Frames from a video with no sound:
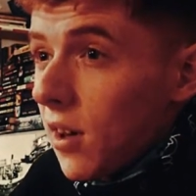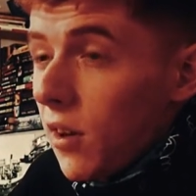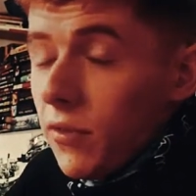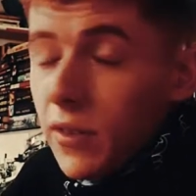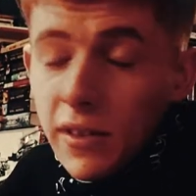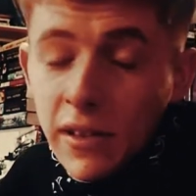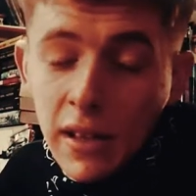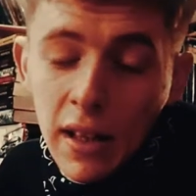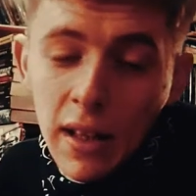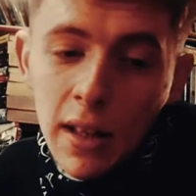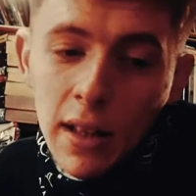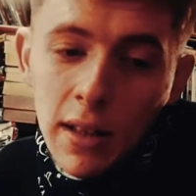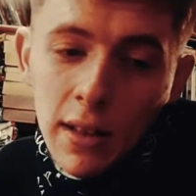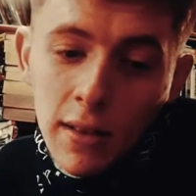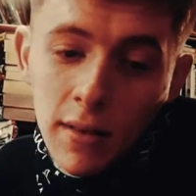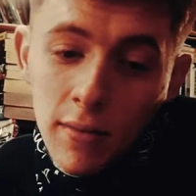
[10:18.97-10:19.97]

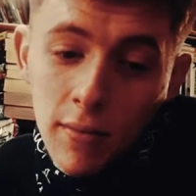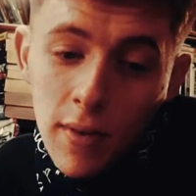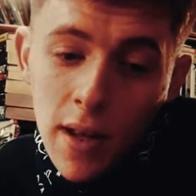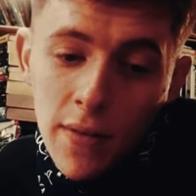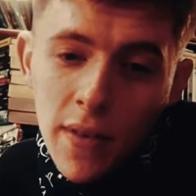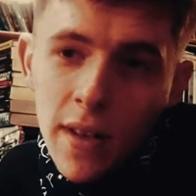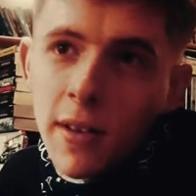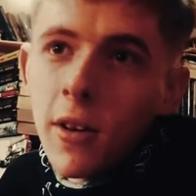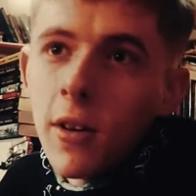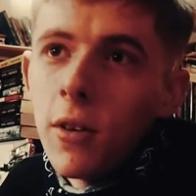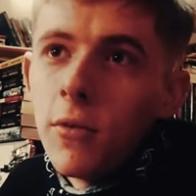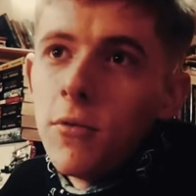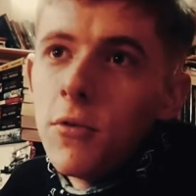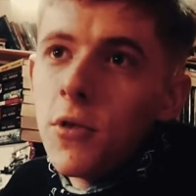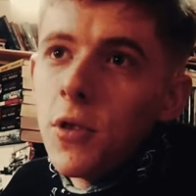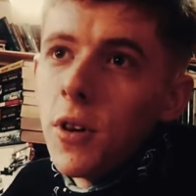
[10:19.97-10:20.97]
Obviously, in this
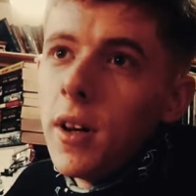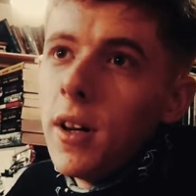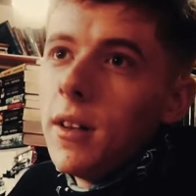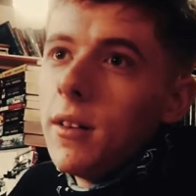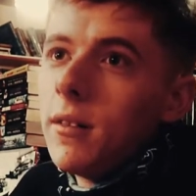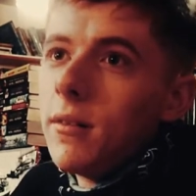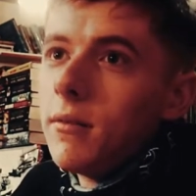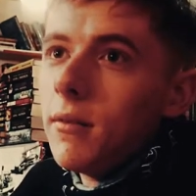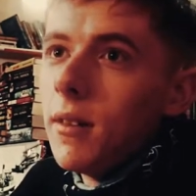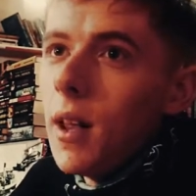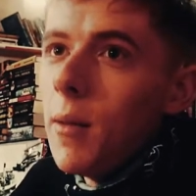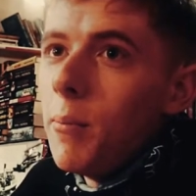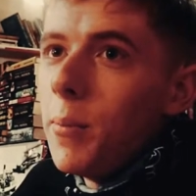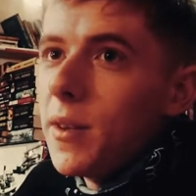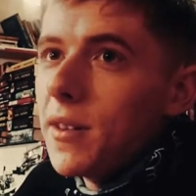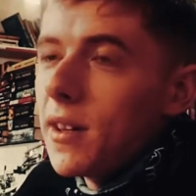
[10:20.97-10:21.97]
country
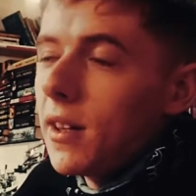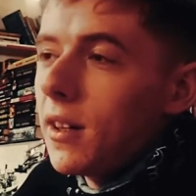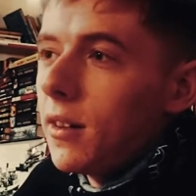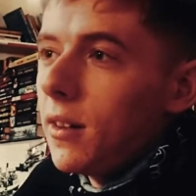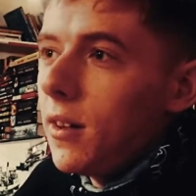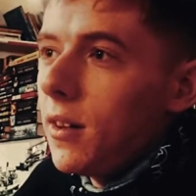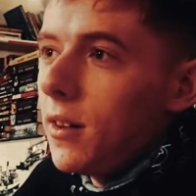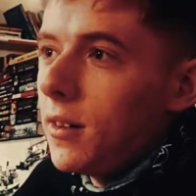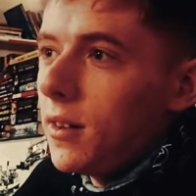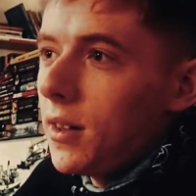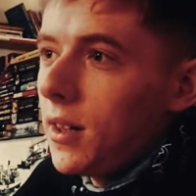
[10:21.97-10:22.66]
in particular,